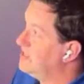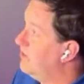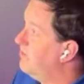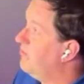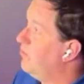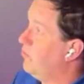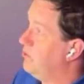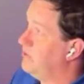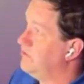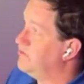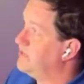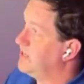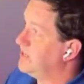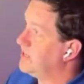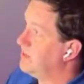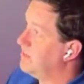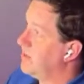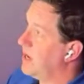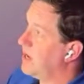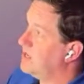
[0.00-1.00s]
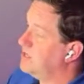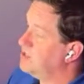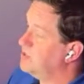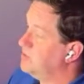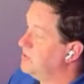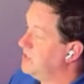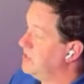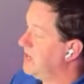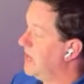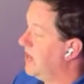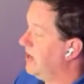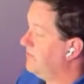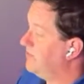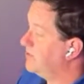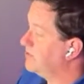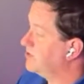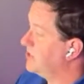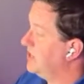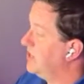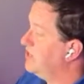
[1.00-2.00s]
some form of ticket management. Now,
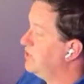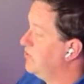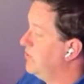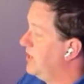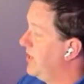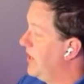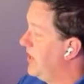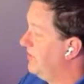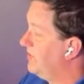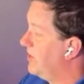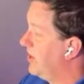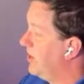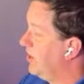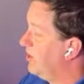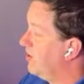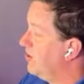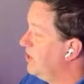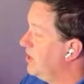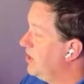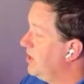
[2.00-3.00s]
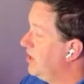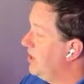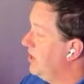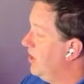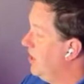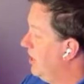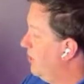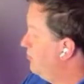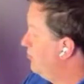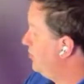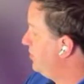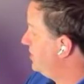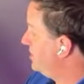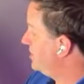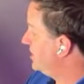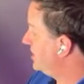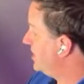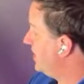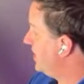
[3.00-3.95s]
if there's another one out there, put it in the